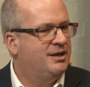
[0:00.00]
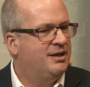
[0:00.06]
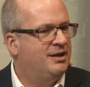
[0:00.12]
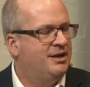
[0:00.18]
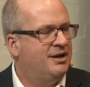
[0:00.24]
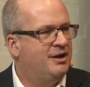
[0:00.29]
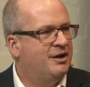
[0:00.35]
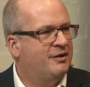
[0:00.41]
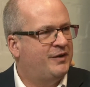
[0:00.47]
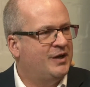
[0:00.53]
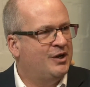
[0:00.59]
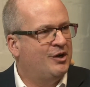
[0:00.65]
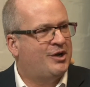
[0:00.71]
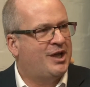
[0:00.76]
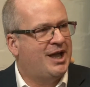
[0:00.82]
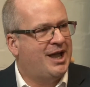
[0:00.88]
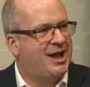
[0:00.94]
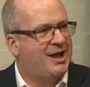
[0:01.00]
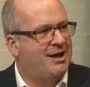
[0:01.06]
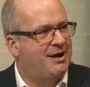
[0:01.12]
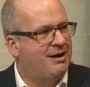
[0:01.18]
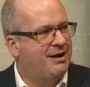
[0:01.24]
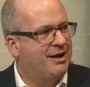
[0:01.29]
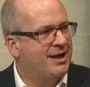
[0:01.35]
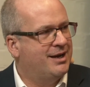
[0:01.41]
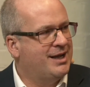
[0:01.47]
if you look at
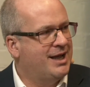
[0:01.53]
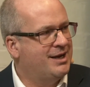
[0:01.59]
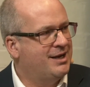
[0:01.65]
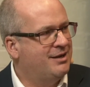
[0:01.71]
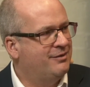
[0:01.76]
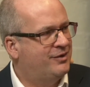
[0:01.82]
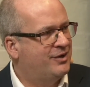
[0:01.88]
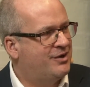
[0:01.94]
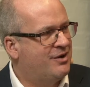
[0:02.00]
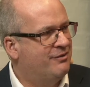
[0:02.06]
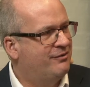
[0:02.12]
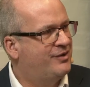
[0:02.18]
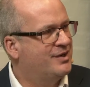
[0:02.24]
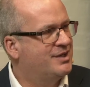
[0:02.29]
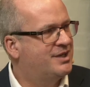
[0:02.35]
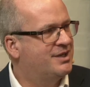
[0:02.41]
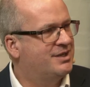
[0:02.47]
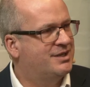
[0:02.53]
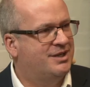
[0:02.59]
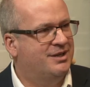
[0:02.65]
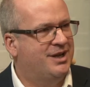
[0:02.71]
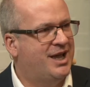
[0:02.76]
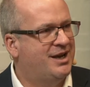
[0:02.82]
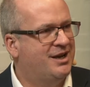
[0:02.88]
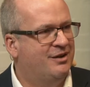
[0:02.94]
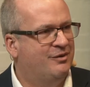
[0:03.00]
AI in any of the conferences
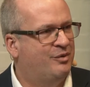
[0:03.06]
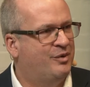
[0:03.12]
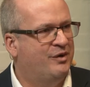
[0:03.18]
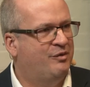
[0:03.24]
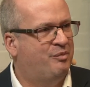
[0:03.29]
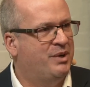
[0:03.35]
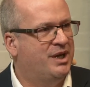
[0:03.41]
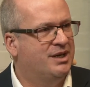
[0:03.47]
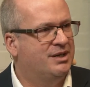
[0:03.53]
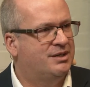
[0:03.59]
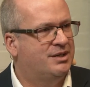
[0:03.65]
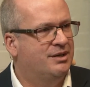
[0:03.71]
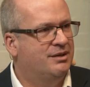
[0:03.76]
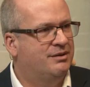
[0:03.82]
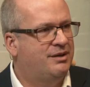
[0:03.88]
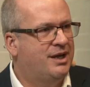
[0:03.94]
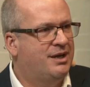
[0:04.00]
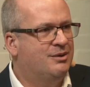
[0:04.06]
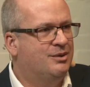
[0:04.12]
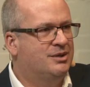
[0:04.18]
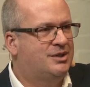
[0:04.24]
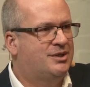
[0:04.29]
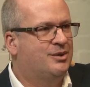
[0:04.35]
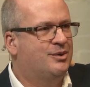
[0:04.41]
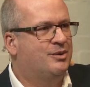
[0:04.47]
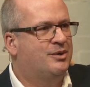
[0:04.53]
that we've been to, they all
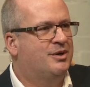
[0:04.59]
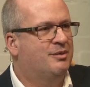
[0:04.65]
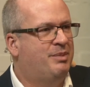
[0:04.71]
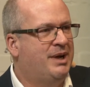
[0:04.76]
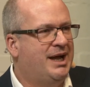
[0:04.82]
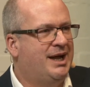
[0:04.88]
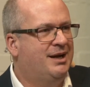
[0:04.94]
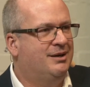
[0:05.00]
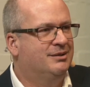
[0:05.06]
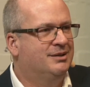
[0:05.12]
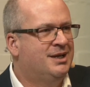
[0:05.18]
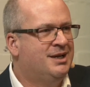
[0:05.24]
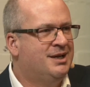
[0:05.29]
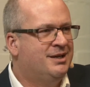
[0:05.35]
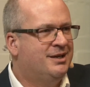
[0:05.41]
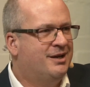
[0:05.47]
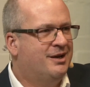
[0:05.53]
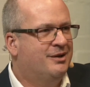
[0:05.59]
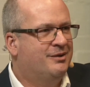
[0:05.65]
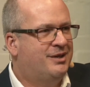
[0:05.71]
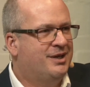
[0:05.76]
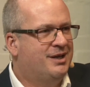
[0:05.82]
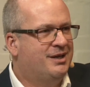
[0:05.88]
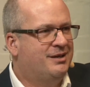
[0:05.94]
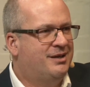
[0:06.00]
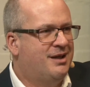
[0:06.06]
talk about, the
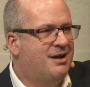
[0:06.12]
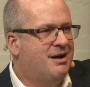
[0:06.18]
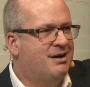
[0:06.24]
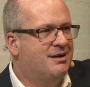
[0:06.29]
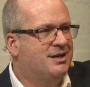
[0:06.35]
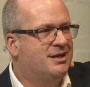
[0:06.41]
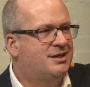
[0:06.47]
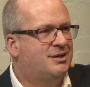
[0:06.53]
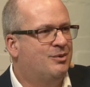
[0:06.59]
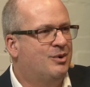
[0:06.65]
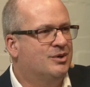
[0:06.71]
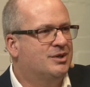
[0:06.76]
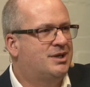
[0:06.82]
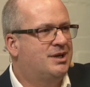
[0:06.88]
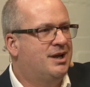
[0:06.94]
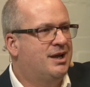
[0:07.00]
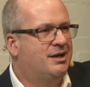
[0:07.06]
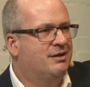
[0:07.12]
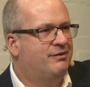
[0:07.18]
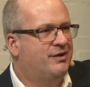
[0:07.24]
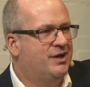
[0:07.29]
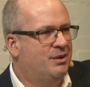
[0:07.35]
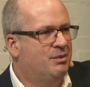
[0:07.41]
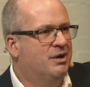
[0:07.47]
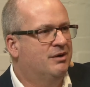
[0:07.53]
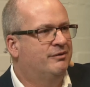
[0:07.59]
Arnie Schwarzenegger
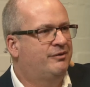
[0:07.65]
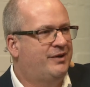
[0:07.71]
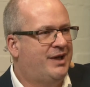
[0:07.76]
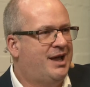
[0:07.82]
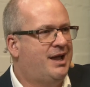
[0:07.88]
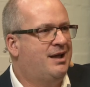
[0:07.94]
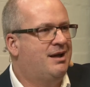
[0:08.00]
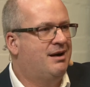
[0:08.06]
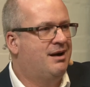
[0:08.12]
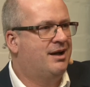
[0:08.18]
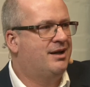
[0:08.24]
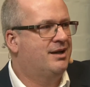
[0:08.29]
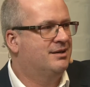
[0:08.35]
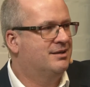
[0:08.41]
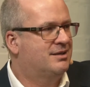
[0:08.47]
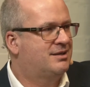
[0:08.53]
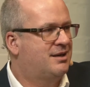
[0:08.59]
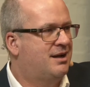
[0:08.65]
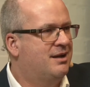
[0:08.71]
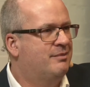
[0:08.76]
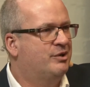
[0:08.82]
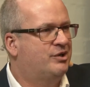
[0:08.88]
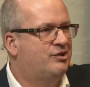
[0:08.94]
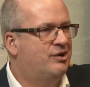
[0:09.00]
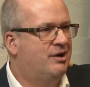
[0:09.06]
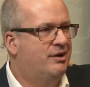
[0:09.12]
view of AI and
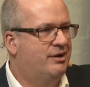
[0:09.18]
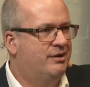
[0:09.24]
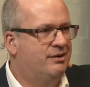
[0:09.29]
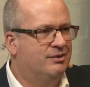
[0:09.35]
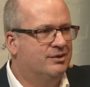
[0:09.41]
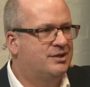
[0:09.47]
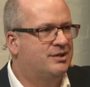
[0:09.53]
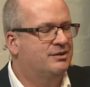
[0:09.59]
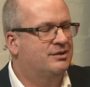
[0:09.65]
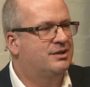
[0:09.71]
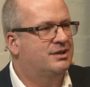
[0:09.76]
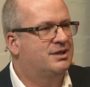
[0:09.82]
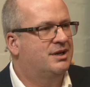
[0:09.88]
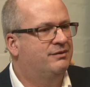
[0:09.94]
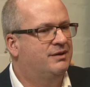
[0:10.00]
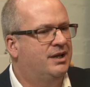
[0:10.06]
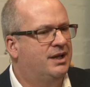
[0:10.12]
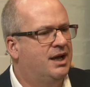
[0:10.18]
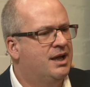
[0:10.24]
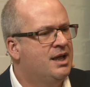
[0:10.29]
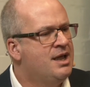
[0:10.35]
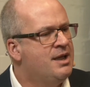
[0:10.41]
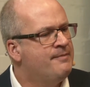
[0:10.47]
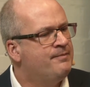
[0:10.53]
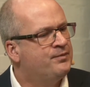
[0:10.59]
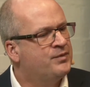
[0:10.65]
Cybertron and all sorts of stuff like that.
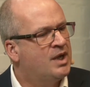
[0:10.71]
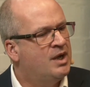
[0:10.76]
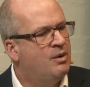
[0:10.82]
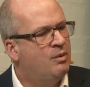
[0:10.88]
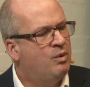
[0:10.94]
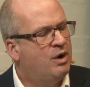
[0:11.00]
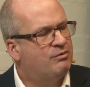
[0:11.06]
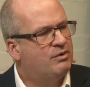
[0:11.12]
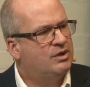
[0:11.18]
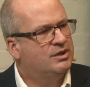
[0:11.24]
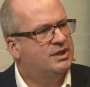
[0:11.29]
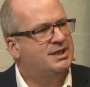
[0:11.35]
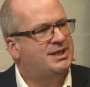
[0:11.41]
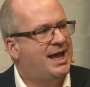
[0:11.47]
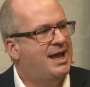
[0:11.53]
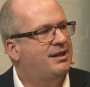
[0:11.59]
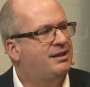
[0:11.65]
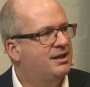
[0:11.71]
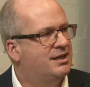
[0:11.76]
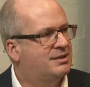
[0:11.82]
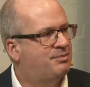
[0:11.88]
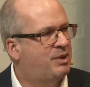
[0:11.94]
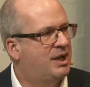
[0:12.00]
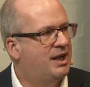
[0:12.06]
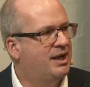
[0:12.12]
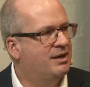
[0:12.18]
What role does ethics
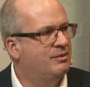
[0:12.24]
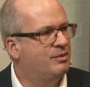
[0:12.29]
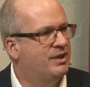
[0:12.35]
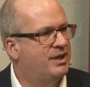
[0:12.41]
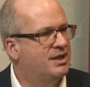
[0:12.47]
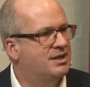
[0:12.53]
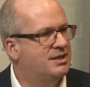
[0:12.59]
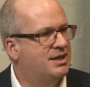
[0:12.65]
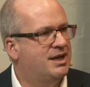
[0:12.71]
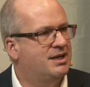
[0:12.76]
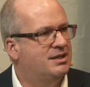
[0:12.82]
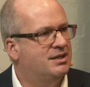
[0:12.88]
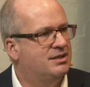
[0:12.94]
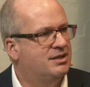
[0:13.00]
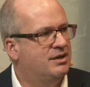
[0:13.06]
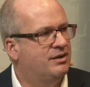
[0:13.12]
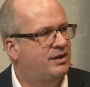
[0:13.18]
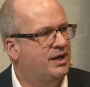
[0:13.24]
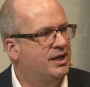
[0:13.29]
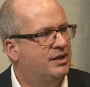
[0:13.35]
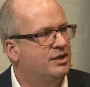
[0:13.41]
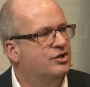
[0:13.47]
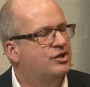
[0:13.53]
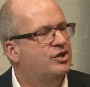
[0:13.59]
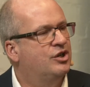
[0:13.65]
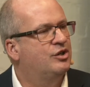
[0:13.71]
play within data, do you think,
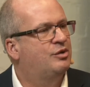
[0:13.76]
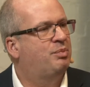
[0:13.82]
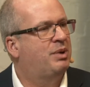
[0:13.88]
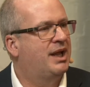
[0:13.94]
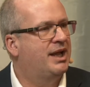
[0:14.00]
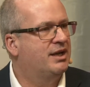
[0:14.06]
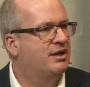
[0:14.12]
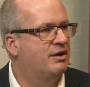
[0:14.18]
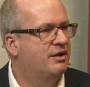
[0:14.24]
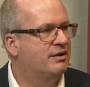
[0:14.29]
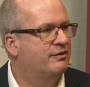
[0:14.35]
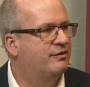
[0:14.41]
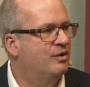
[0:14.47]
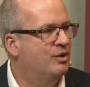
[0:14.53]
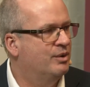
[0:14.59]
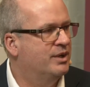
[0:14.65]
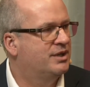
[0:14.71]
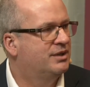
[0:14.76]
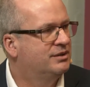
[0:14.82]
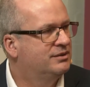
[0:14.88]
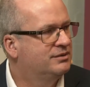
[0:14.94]
and should play going forward?